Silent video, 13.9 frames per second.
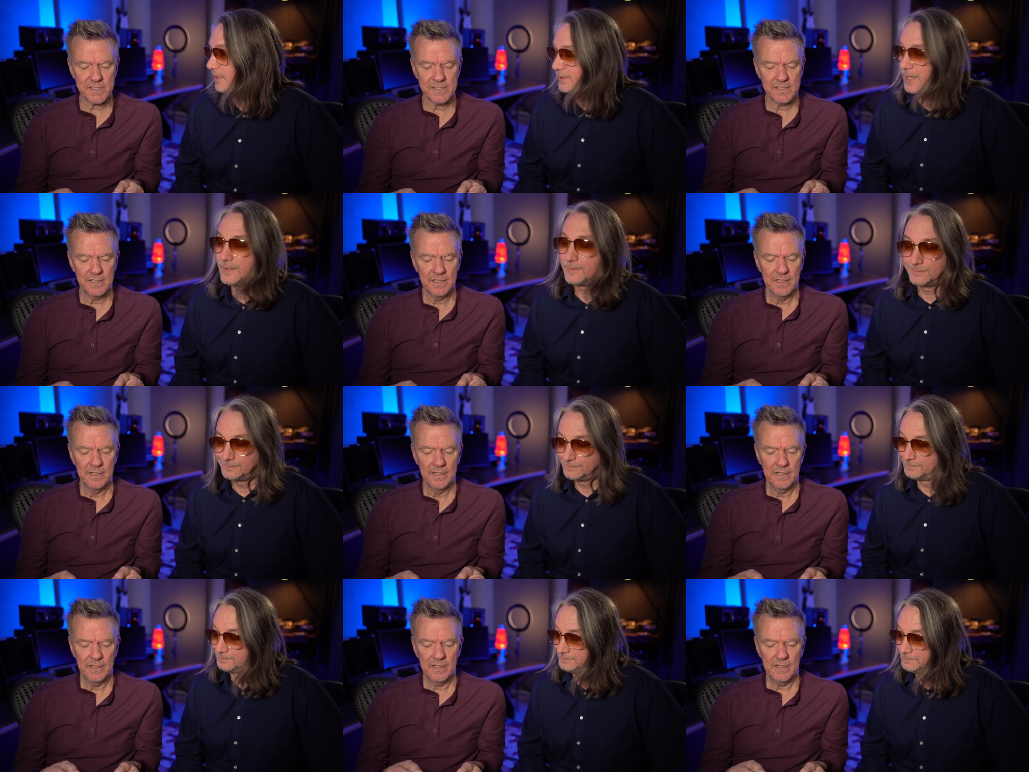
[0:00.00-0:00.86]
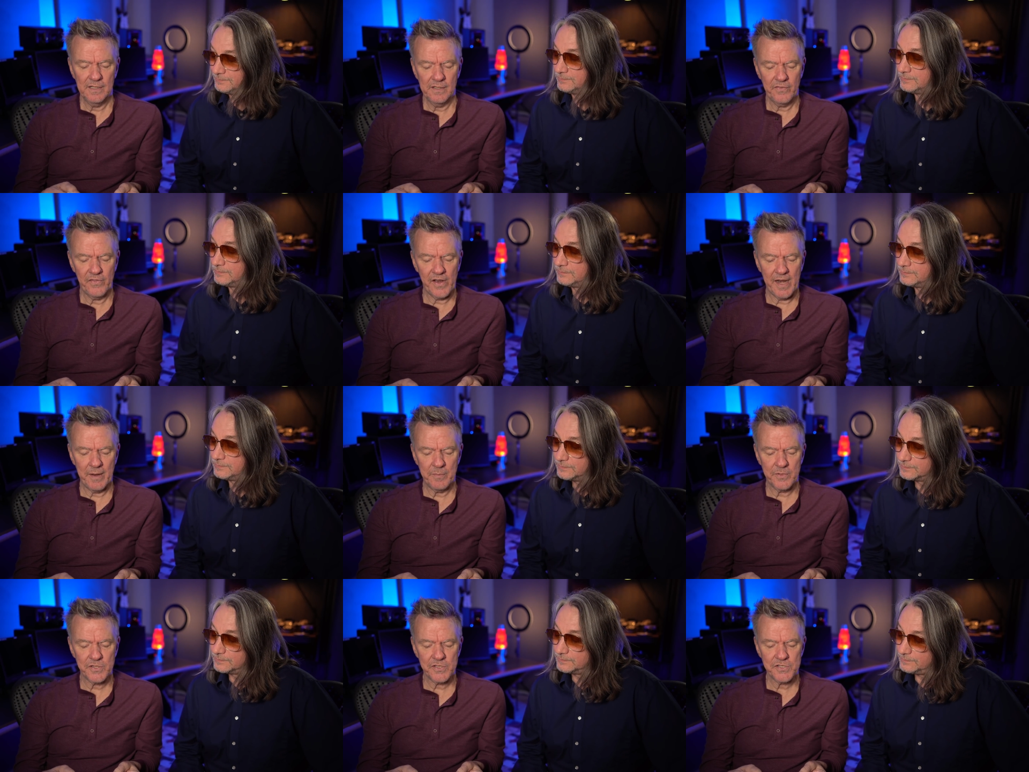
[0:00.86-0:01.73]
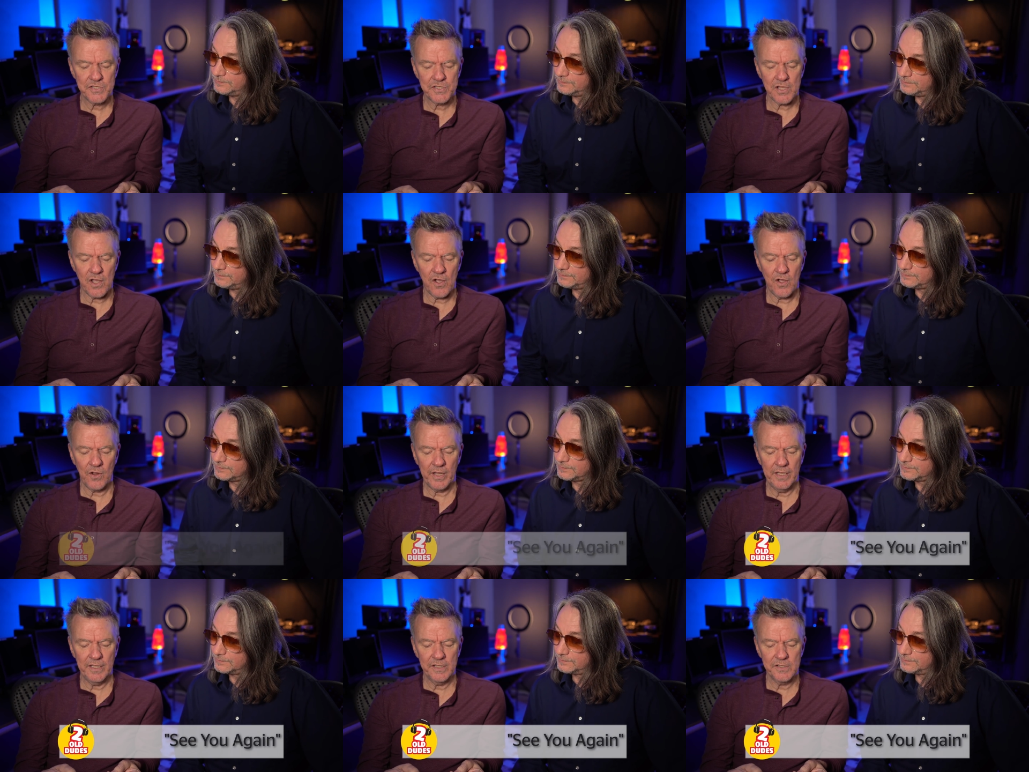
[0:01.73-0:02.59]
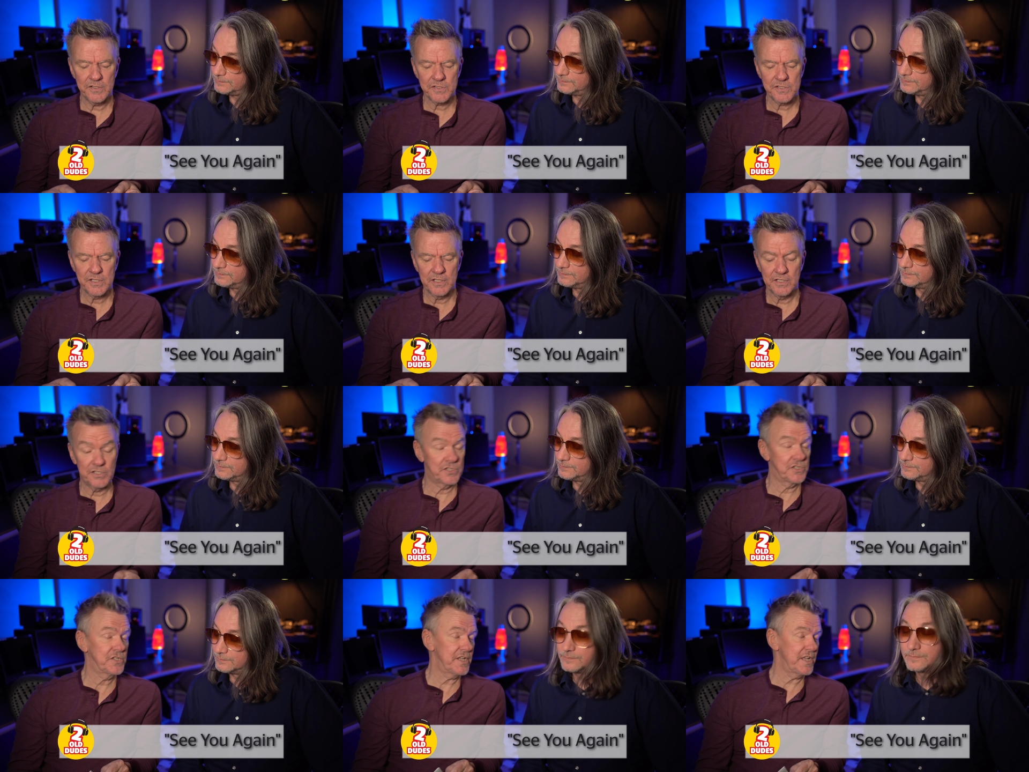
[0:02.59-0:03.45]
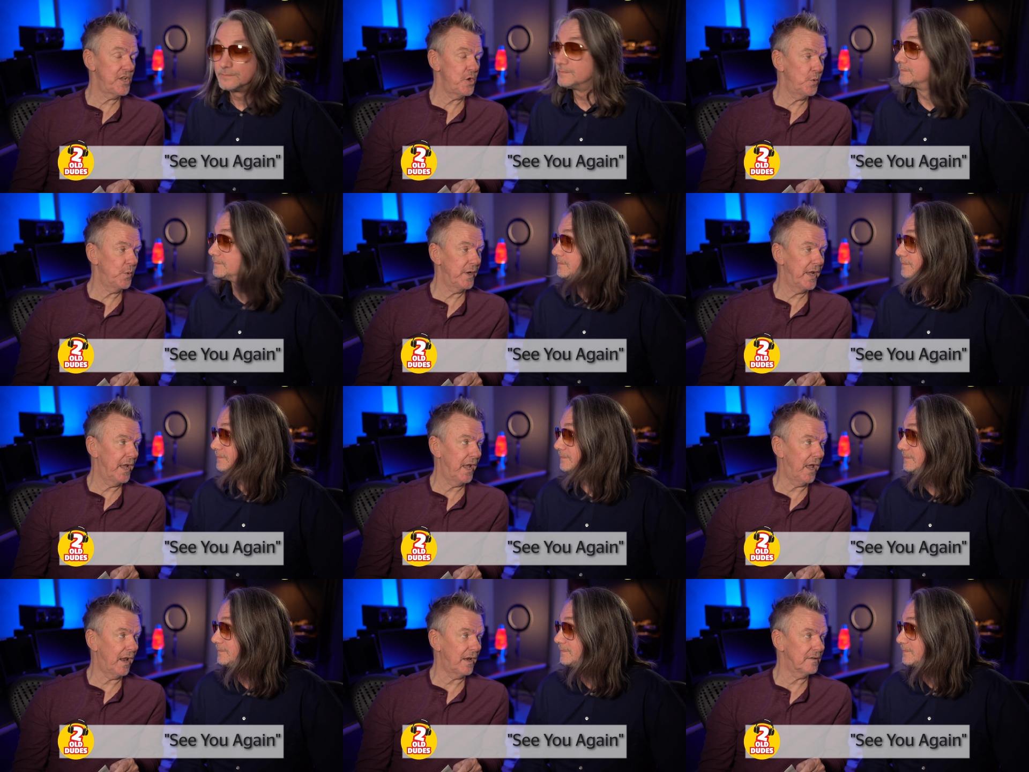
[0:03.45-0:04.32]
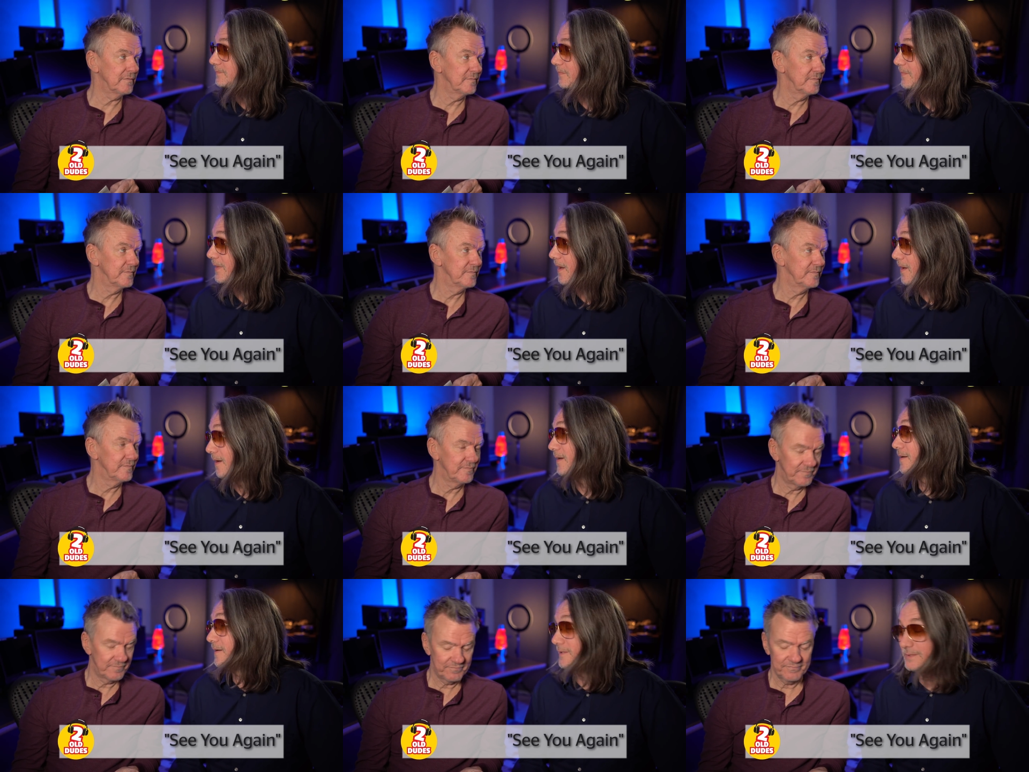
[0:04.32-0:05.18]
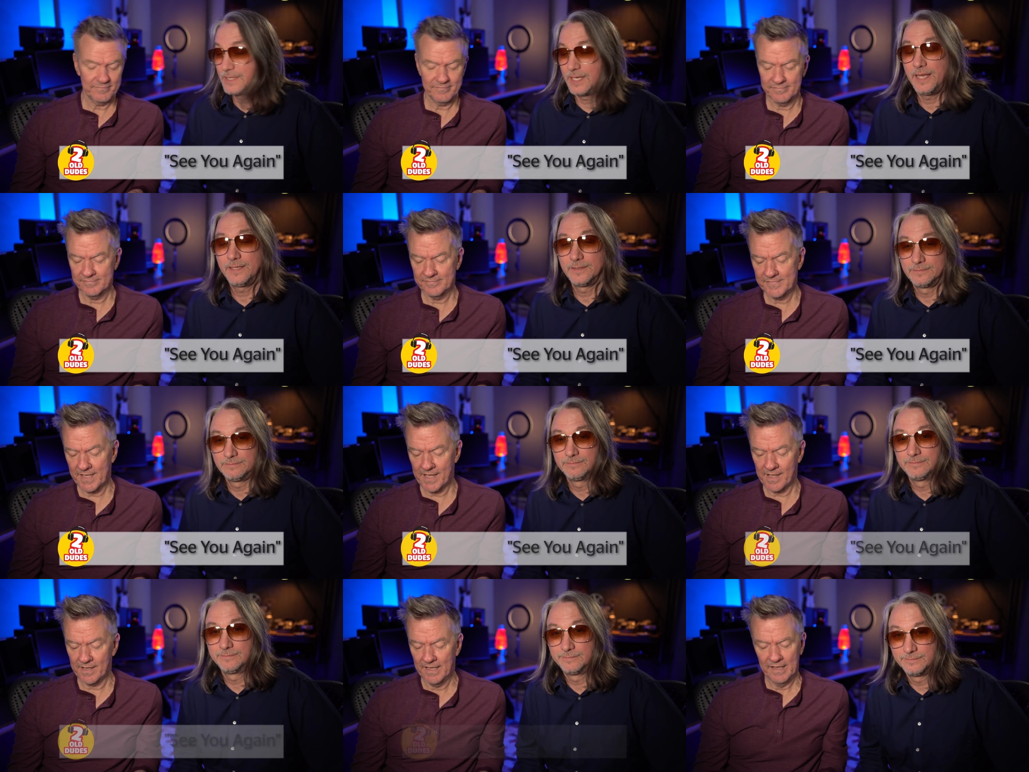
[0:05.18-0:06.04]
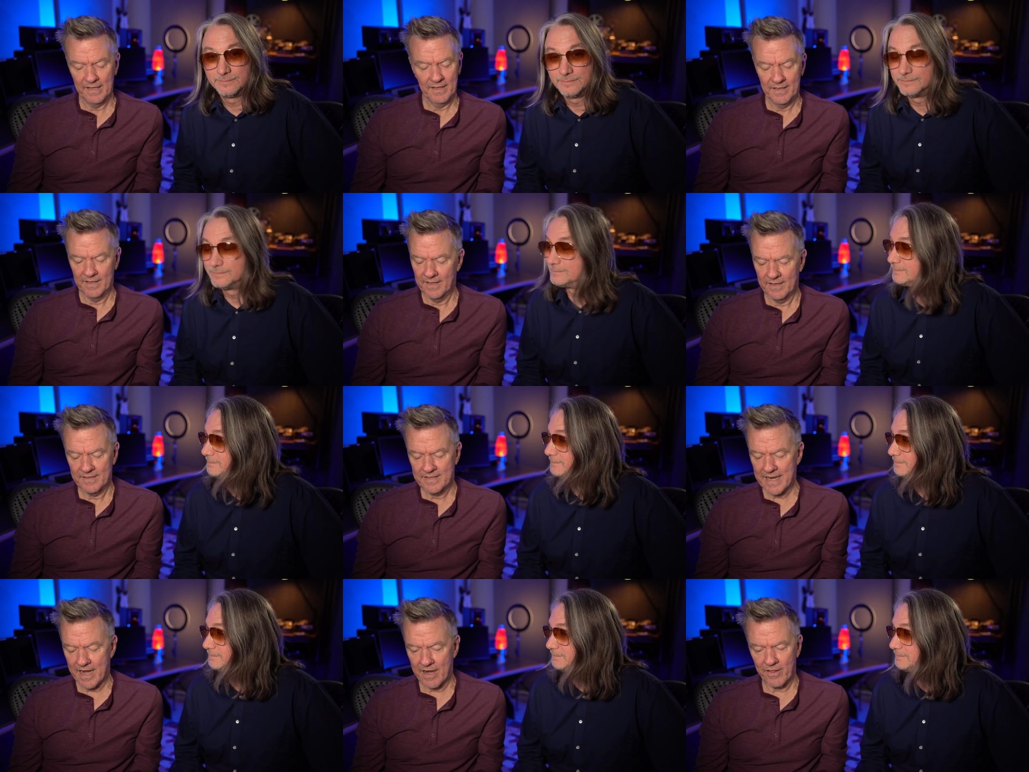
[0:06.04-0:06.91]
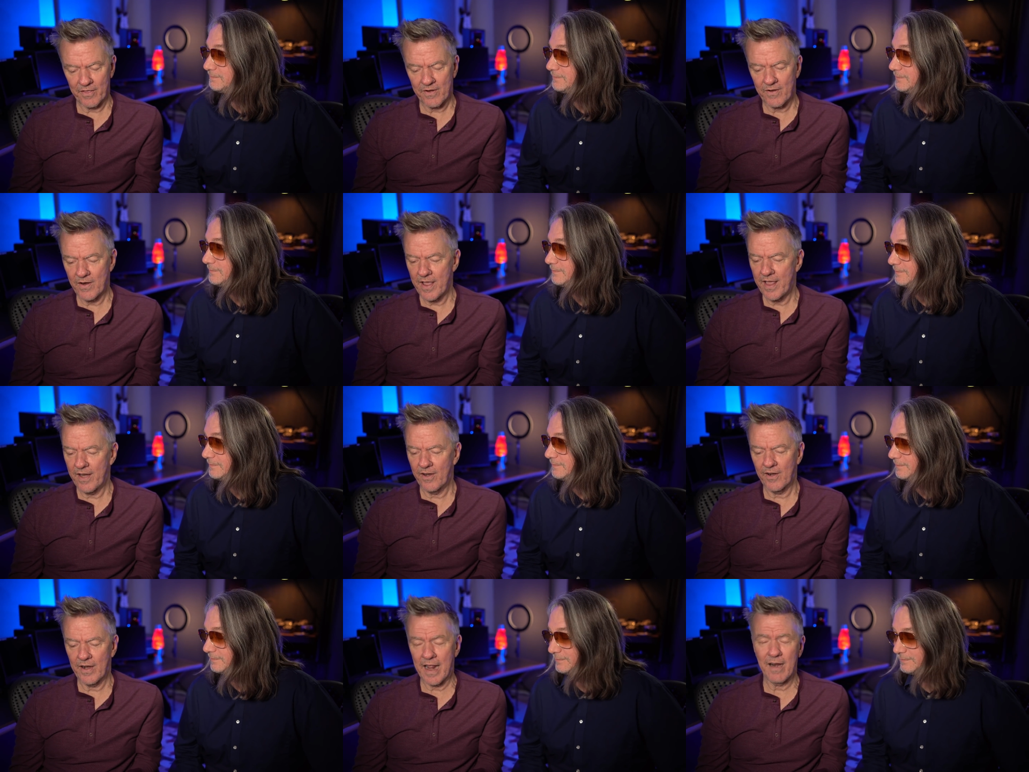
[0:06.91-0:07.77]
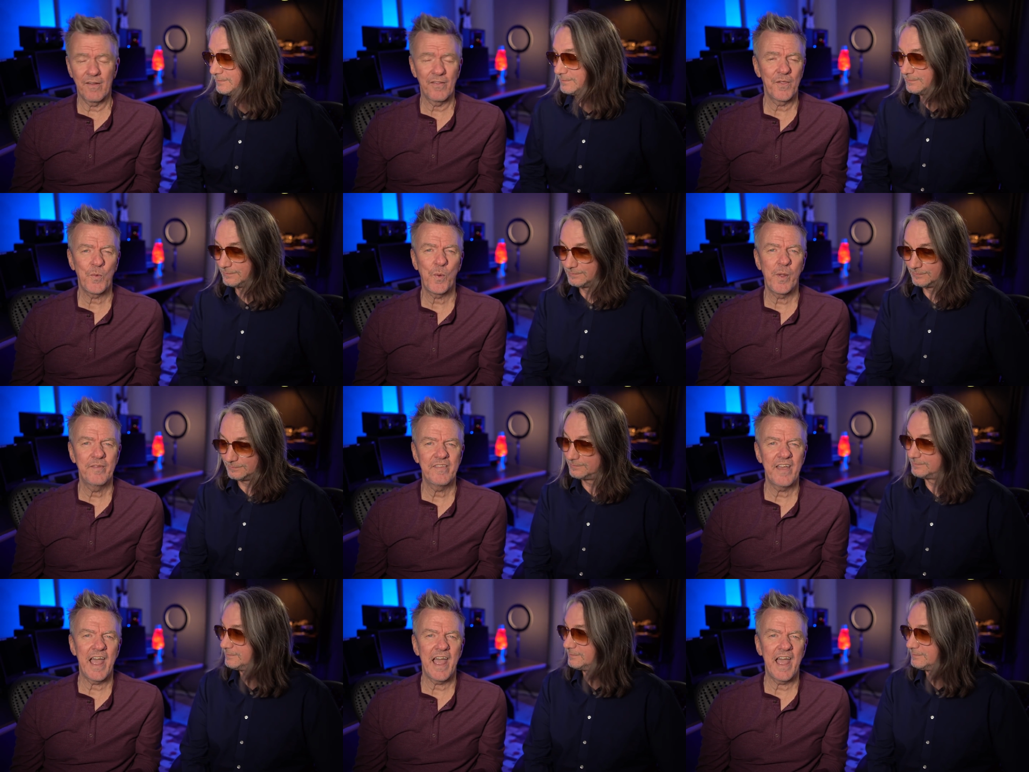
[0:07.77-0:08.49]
Speaker 1: okay uh, the name of the song is See You Again. Oh, okay. Yeah. Tyler the Creator, I don't think we've